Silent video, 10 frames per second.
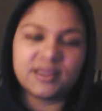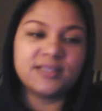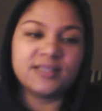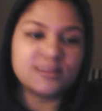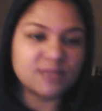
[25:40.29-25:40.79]

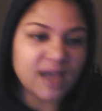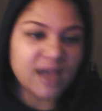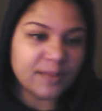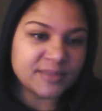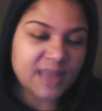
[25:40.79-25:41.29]
But then
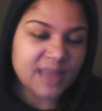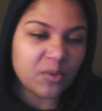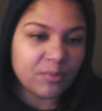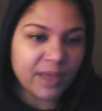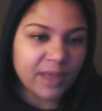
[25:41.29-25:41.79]
sometimes
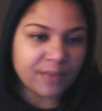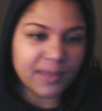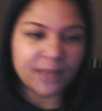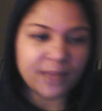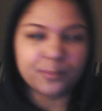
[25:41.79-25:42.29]
that will
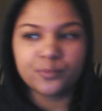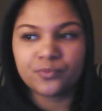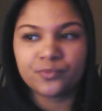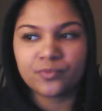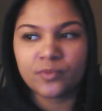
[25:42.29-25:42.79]
make me
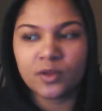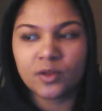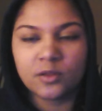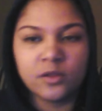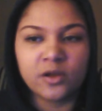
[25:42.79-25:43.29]

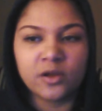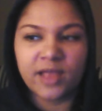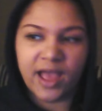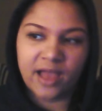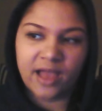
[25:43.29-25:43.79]

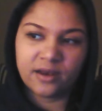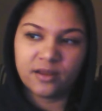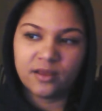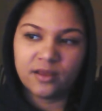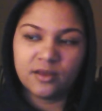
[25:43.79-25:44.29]
look
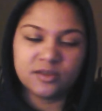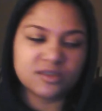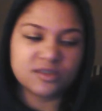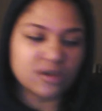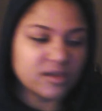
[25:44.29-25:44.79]
at
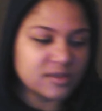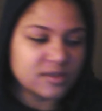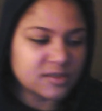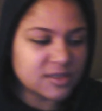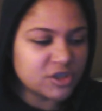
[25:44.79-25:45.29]

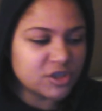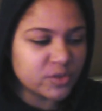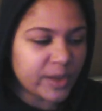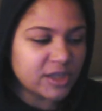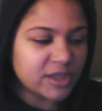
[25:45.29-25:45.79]
certain
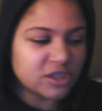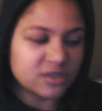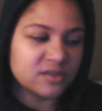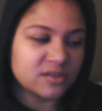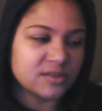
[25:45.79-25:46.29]

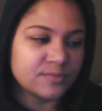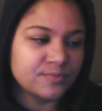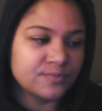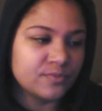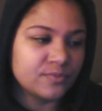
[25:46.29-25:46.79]
situations